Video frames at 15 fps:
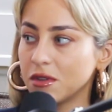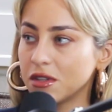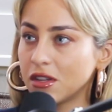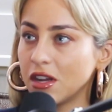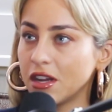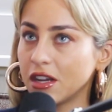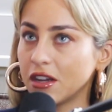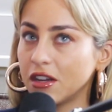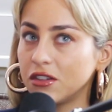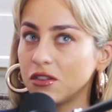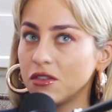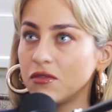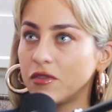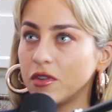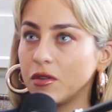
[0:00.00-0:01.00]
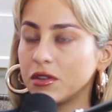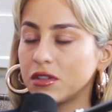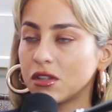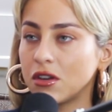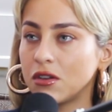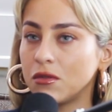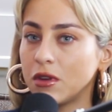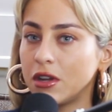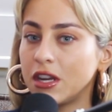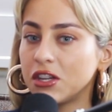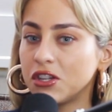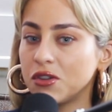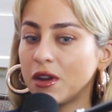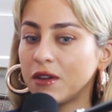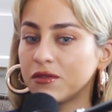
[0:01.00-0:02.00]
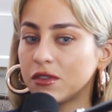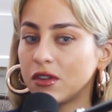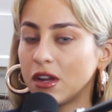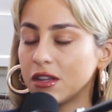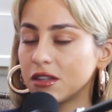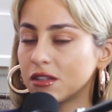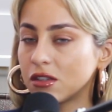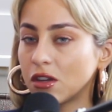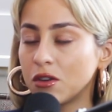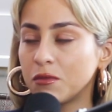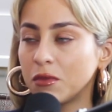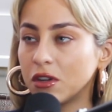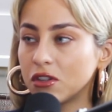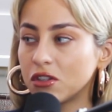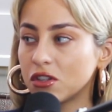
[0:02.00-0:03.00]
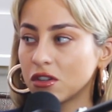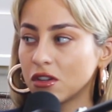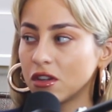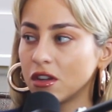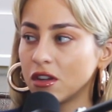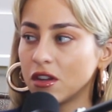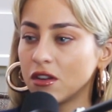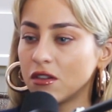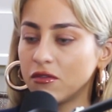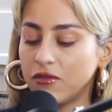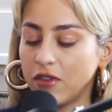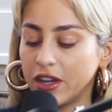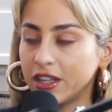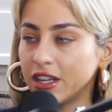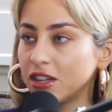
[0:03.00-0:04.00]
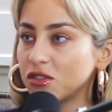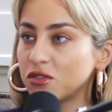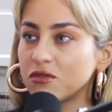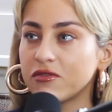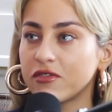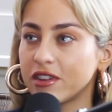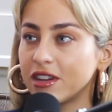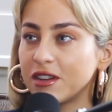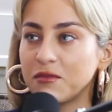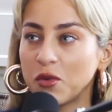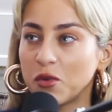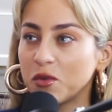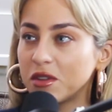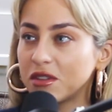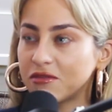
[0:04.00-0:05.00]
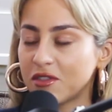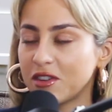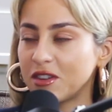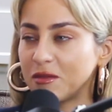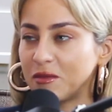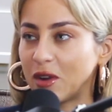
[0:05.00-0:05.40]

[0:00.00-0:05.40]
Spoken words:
it's like, I do feel as though unless you have like so much financial freedom, all this freedom,